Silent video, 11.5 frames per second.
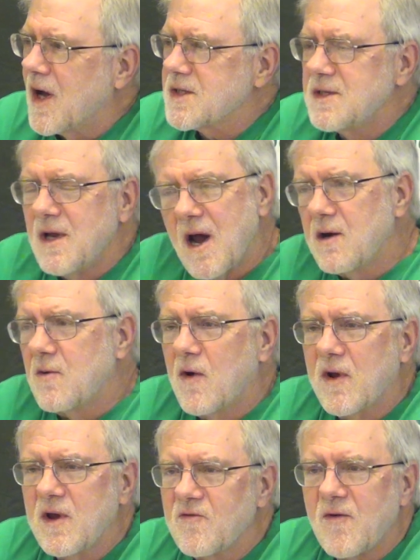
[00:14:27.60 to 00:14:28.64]
I said, I don't
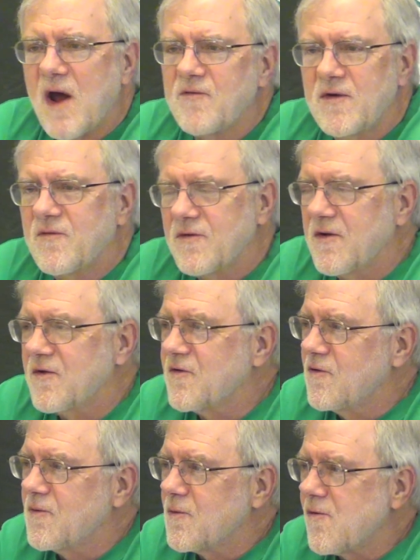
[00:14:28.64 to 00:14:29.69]
want to get drafted for this
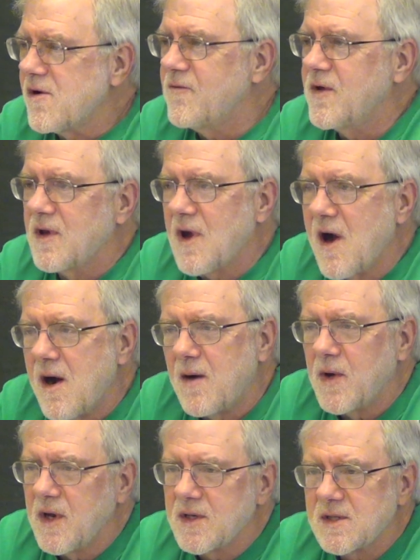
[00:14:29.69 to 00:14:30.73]
stupid war in Vietnam.
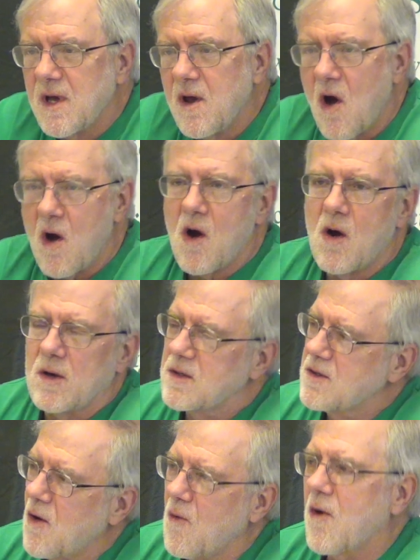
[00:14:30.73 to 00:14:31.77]
And they'd say, oh,
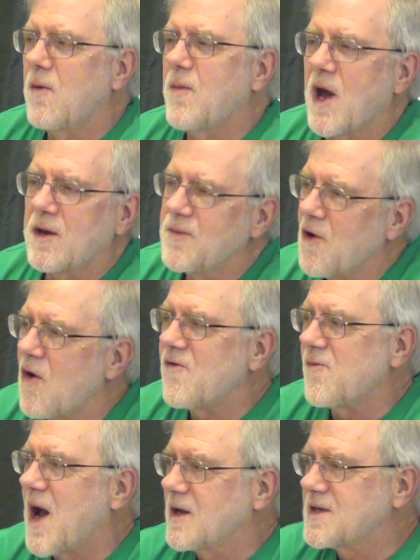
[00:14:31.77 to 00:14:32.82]
don't worry about it. It'll be
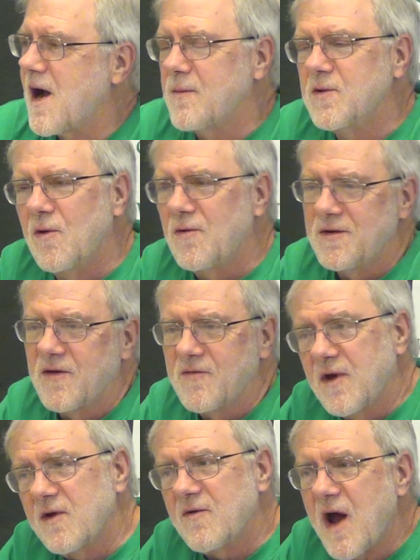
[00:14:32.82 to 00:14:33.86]
over by the time you're old enough
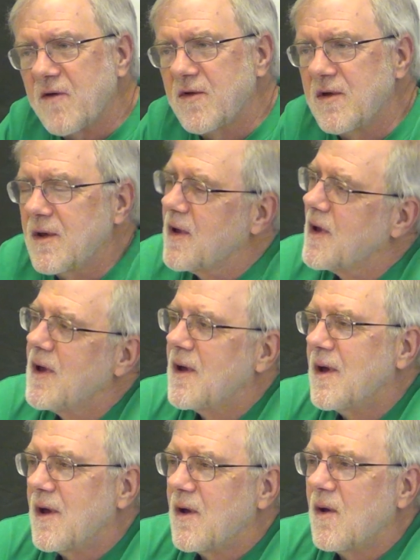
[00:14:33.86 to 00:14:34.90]
to get drafted.
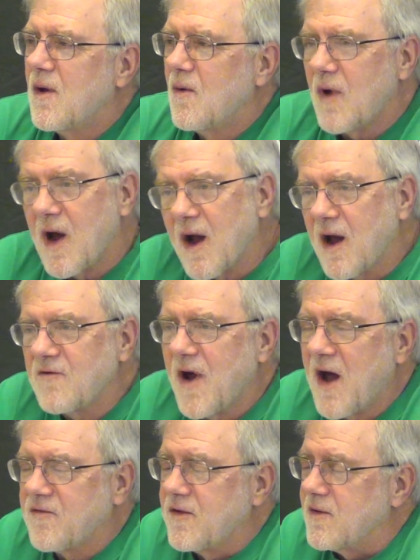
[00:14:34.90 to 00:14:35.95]
Well, I got
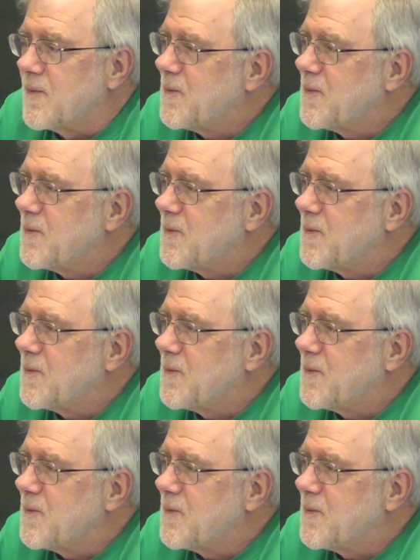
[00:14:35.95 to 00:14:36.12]
drafted.